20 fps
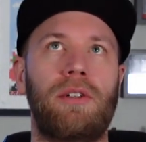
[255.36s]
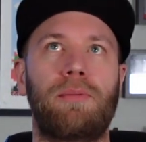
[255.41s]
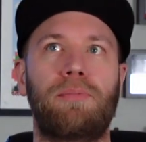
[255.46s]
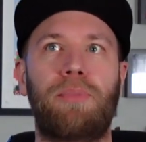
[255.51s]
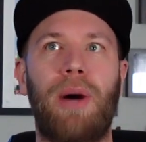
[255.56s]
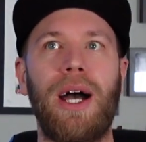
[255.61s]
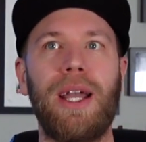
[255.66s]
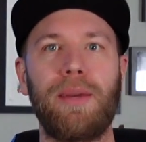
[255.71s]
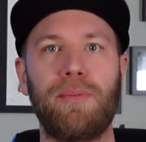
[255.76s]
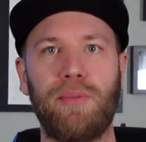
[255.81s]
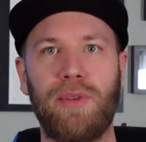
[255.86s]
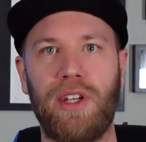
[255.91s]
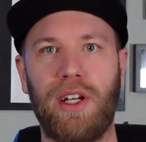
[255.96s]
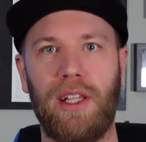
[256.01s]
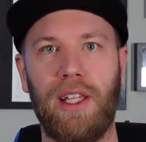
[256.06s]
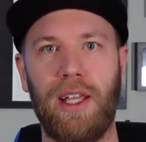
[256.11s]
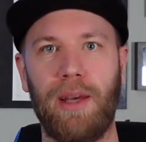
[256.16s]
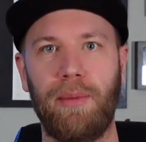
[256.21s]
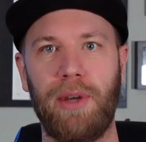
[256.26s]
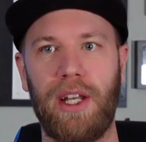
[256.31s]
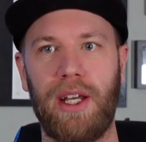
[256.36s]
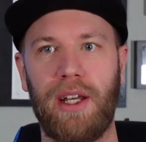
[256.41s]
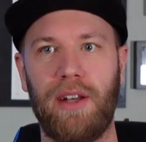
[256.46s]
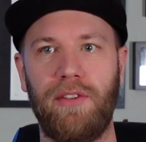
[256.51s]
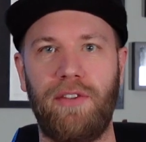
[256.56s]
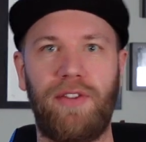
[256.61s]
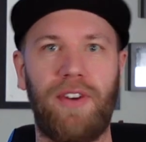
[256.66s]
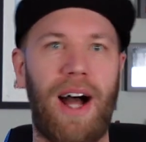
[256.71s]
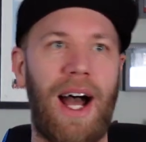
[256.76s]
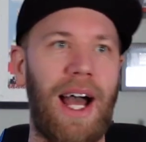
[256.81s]
pipe
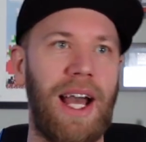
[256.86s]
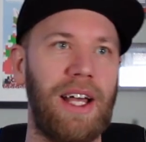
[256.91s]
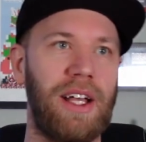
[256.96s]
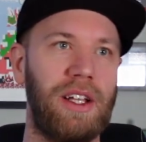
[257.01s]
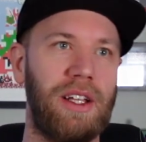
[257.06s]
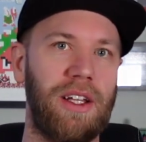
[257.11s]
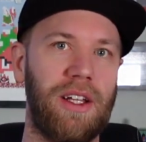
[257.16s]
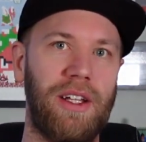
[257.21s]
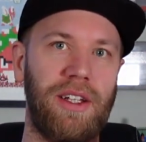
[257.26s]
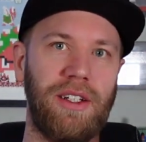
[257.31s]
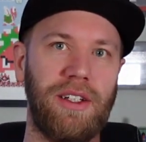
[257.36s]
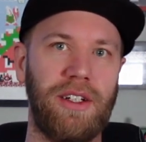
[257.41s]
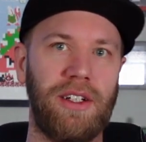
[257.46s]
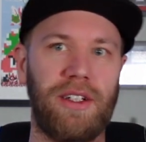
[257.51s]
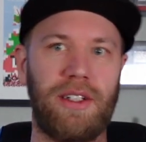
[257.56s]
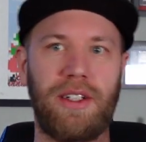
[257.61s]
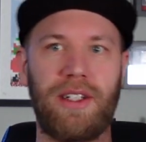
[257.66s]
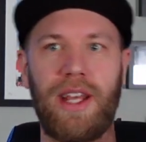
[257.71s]
delimited file and your